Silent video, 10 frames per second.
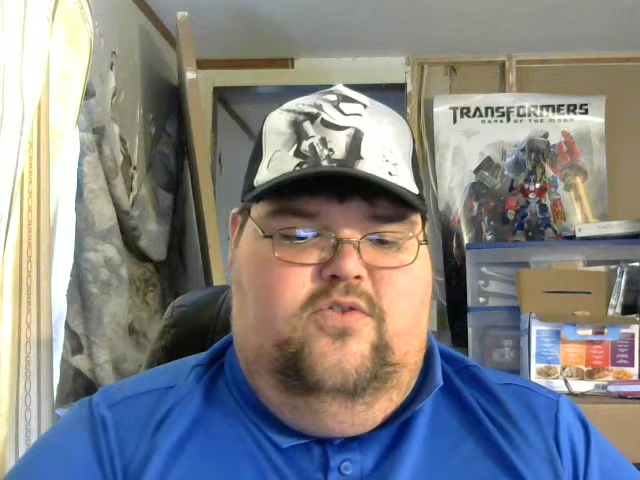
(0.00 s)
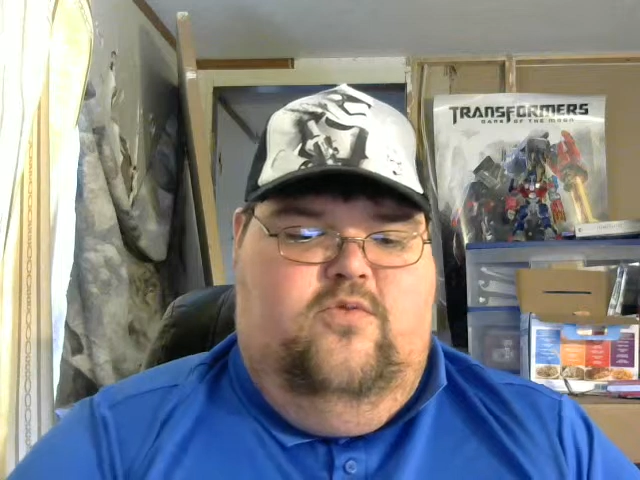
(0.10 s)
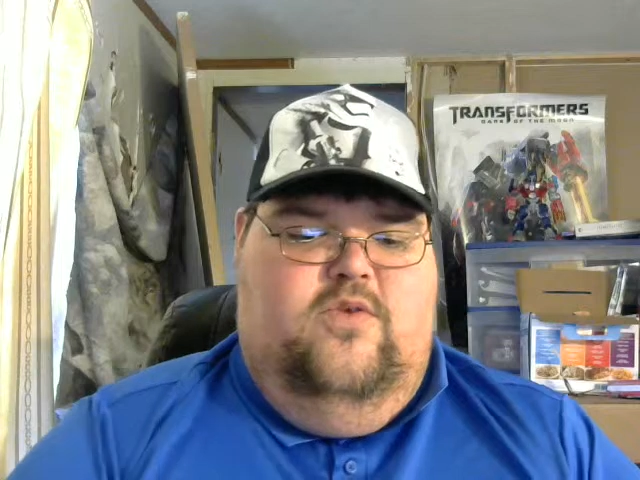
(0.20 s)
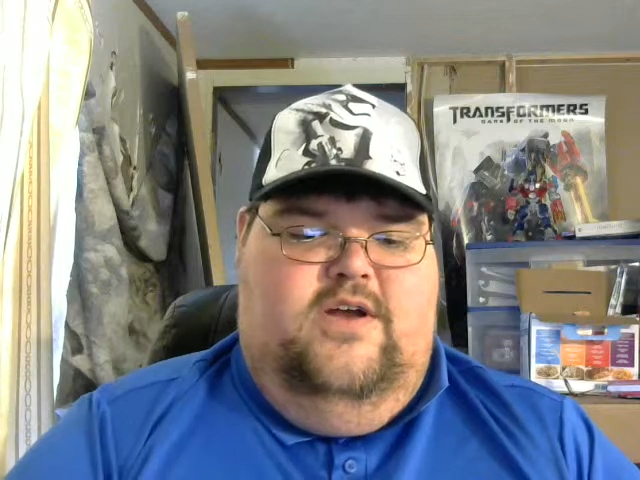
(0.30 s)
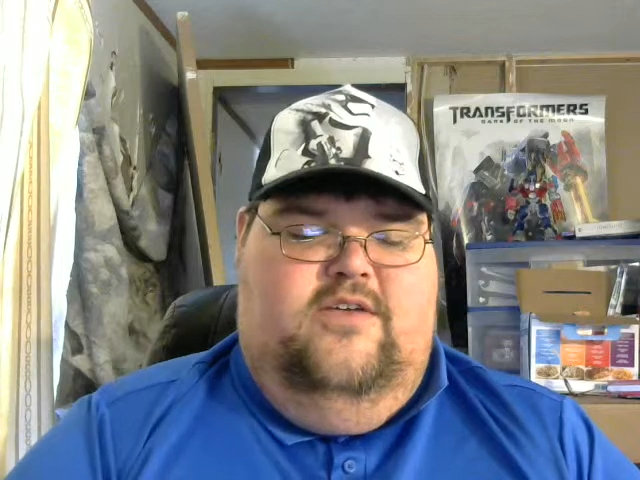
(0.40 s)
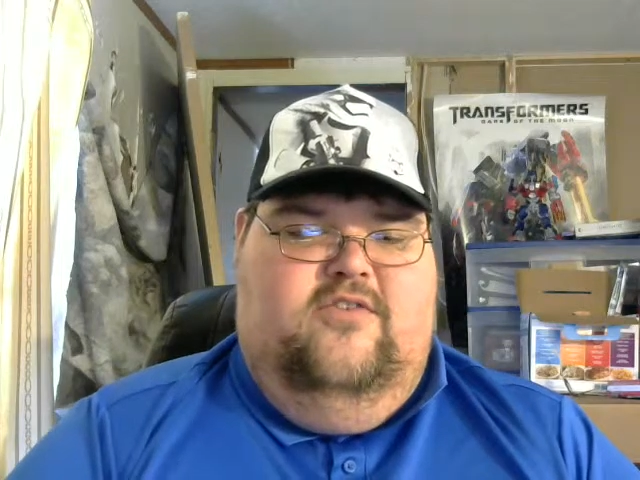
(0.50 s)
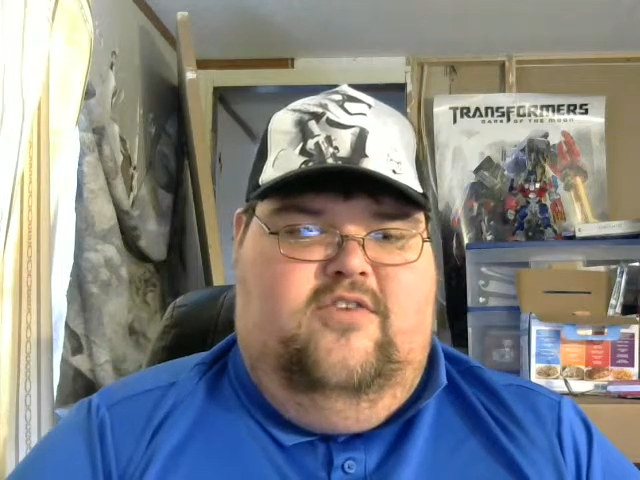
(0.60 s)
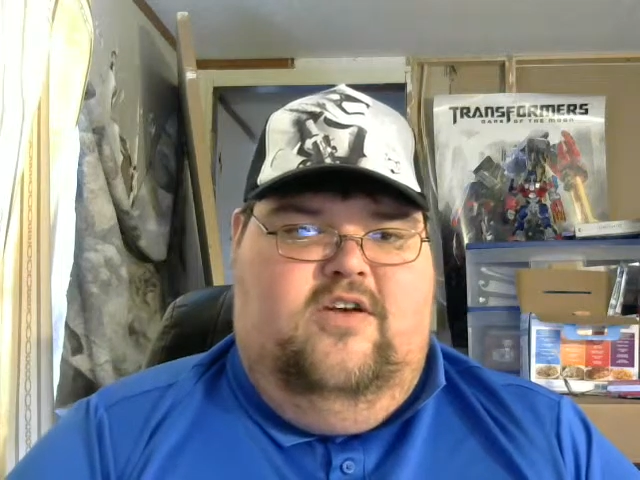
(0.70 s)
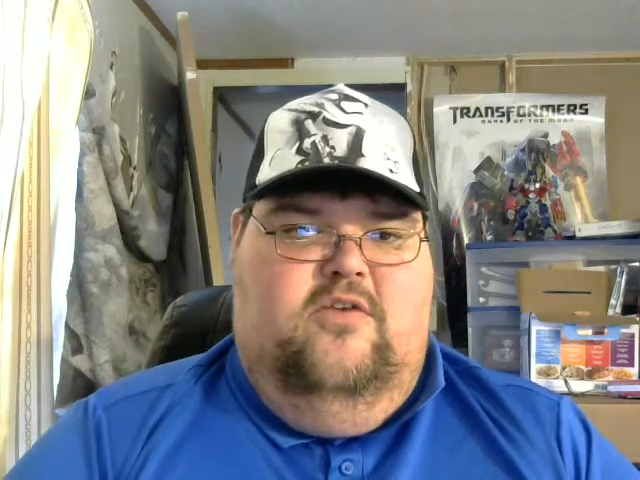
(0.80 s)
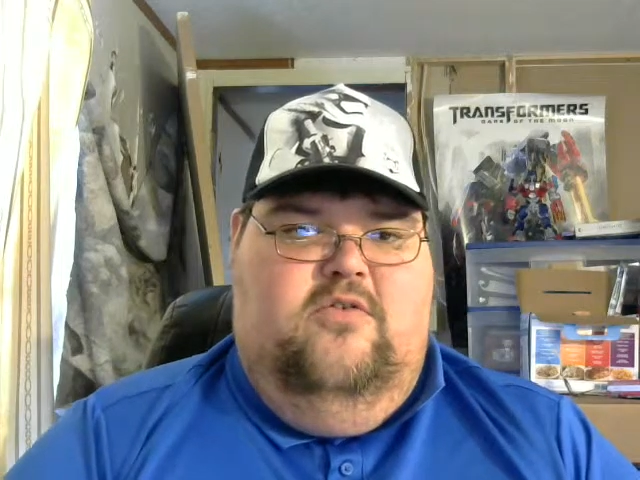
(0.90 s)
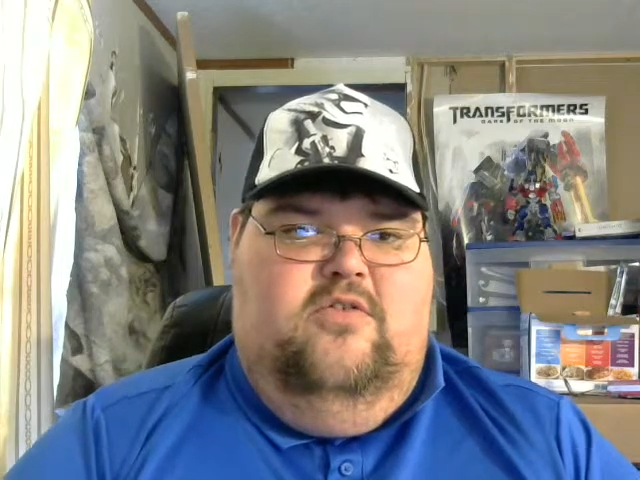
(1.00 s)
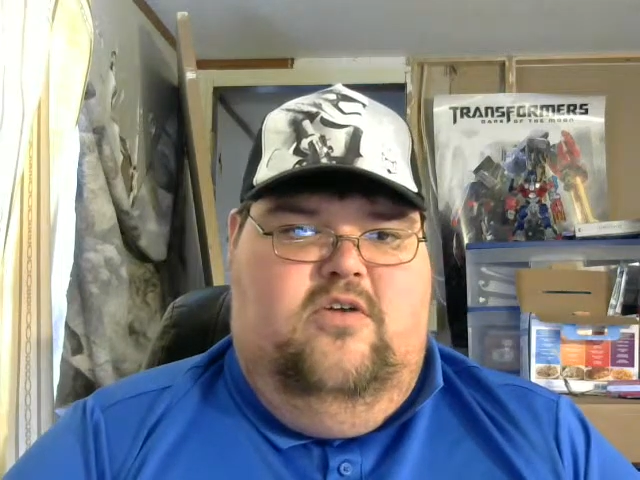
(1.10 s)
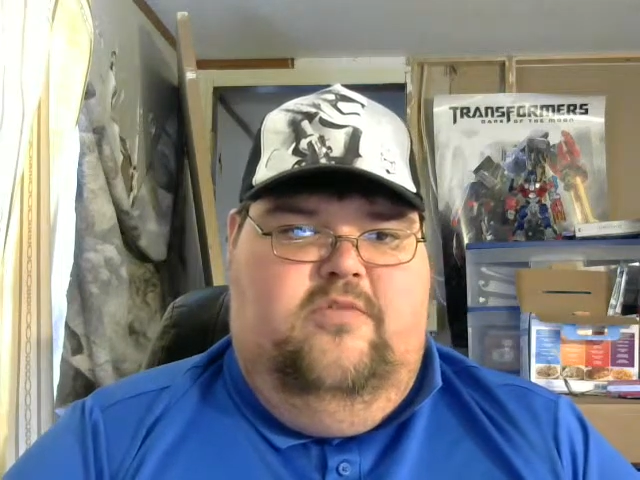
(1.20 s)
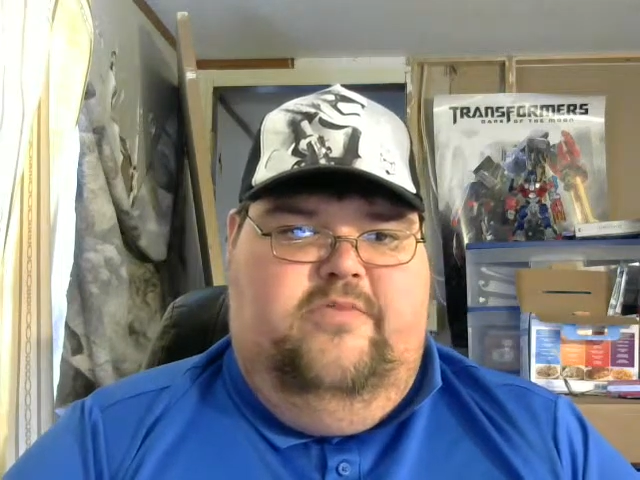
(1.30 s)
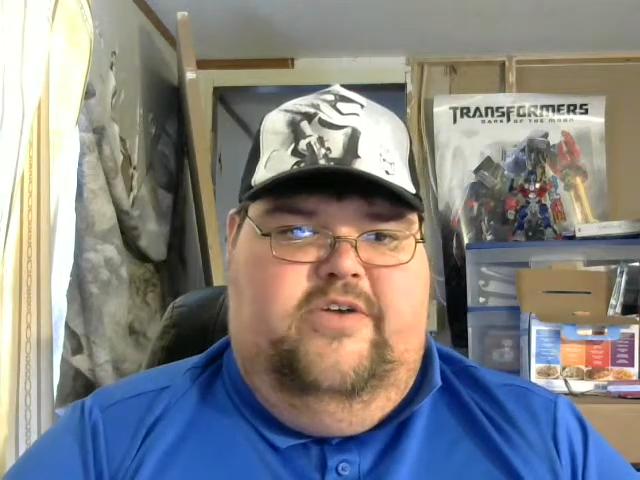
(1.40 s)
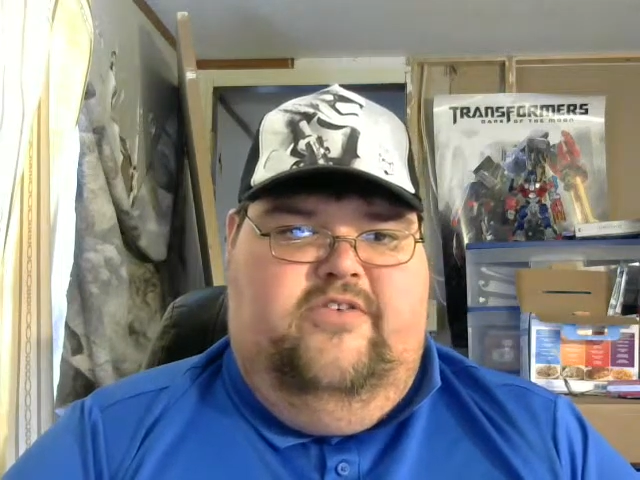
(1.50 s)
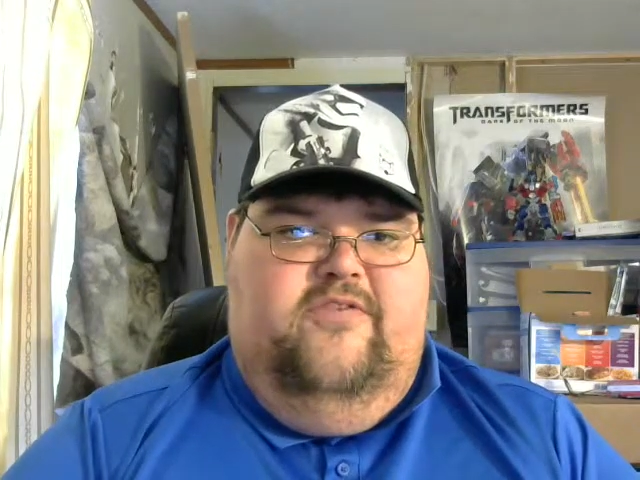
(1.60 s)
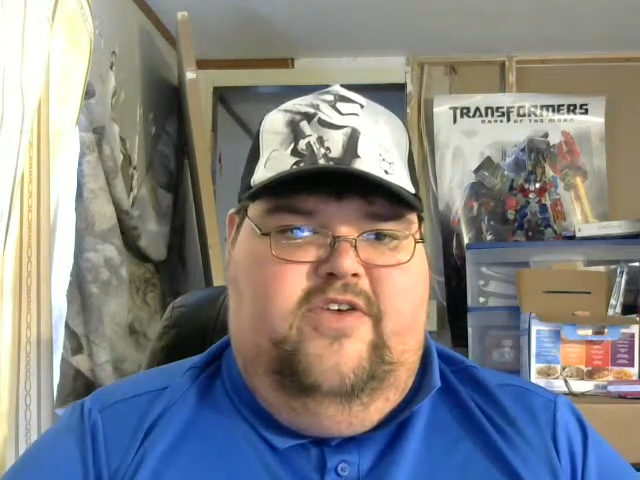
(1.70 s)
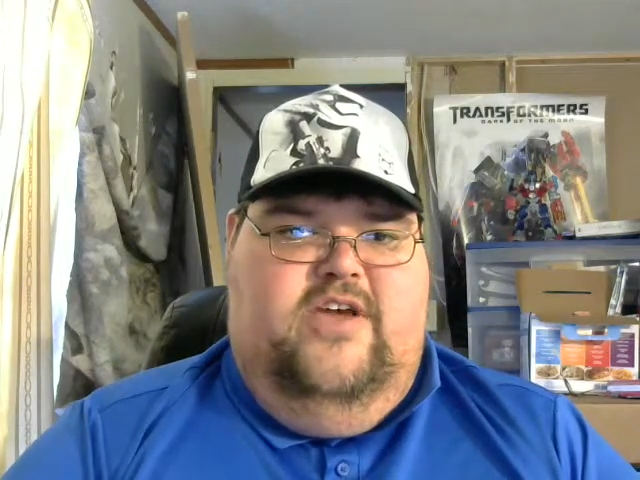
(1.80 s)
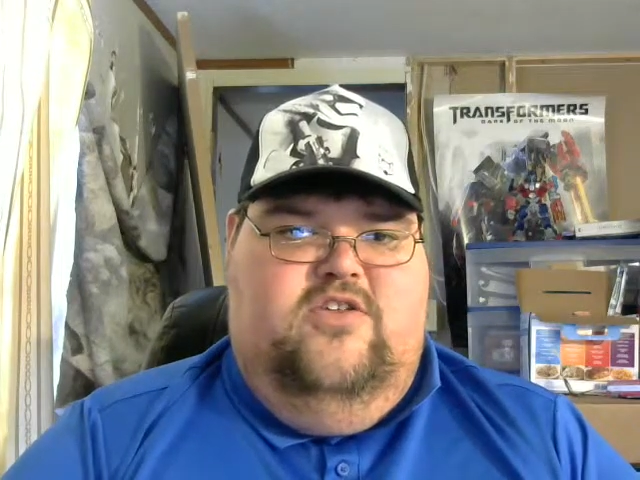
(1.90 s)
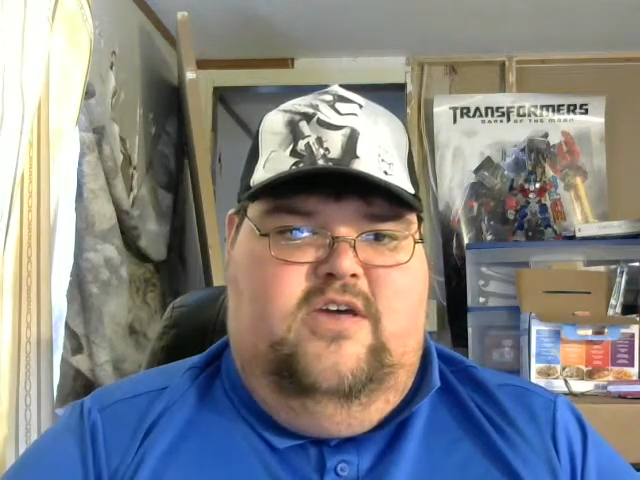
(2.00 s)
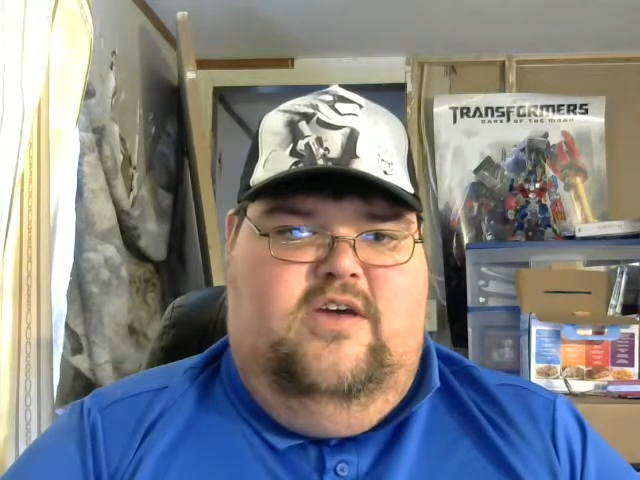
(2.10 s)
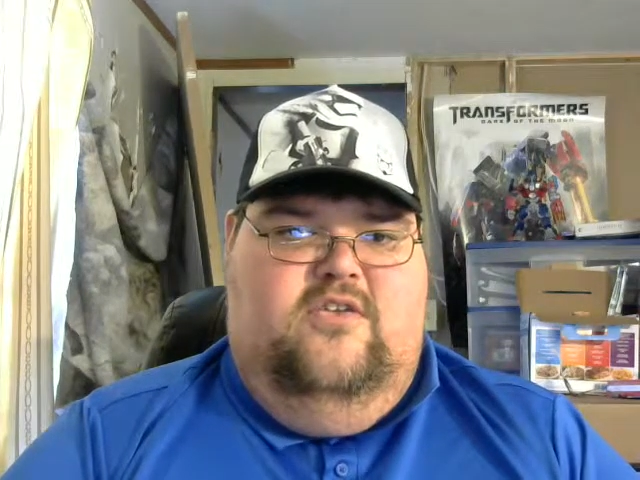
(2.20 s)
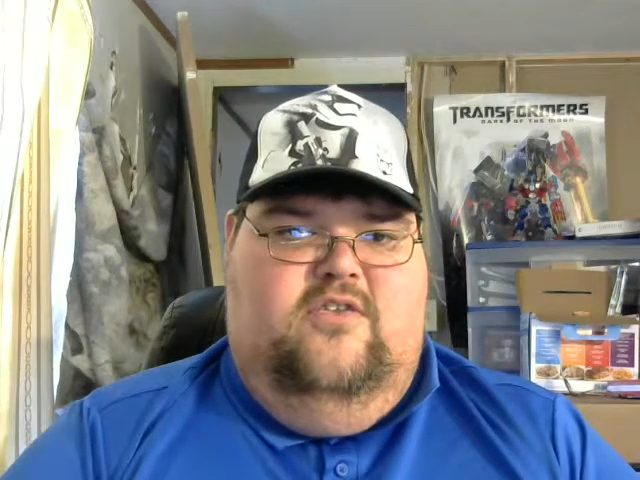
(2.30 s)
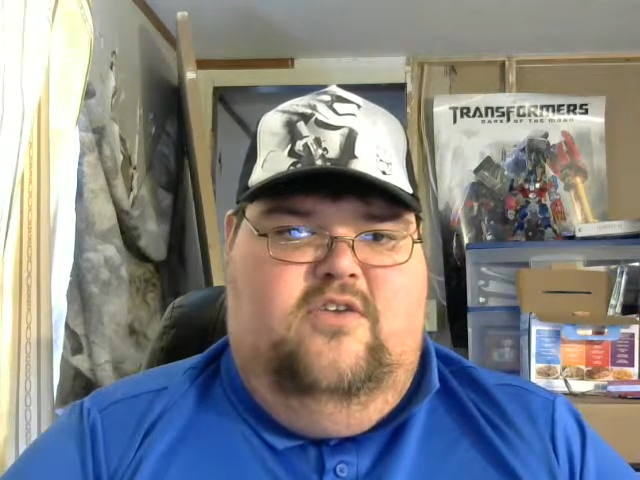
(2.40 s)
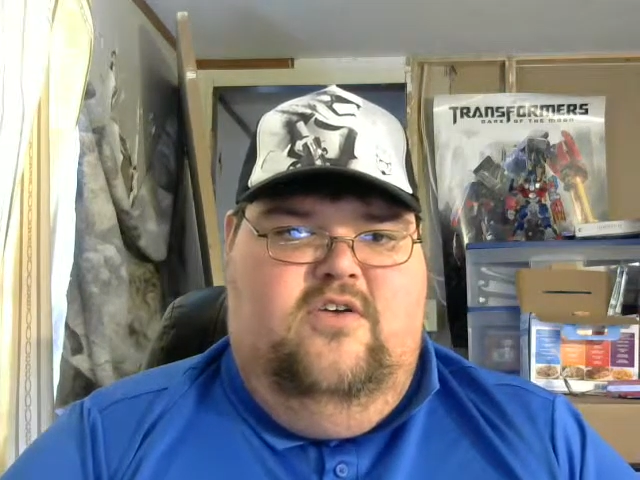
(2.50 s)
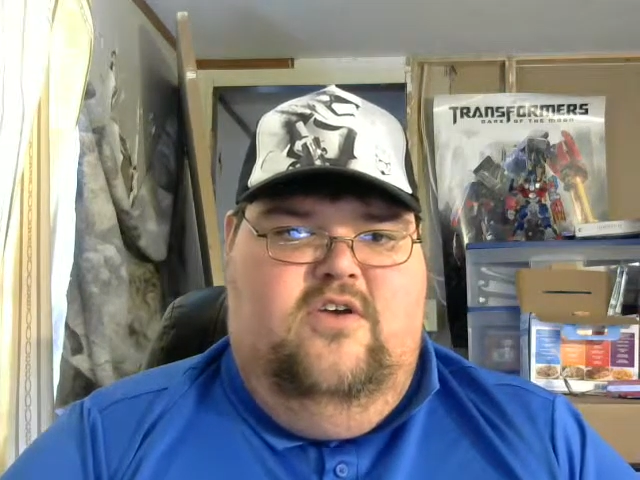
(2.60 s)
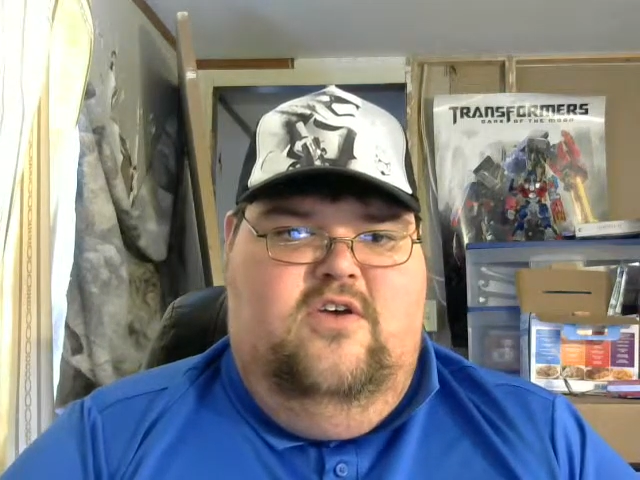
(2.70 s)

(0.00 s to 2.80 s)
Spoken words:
the one as I go along because I've had a chance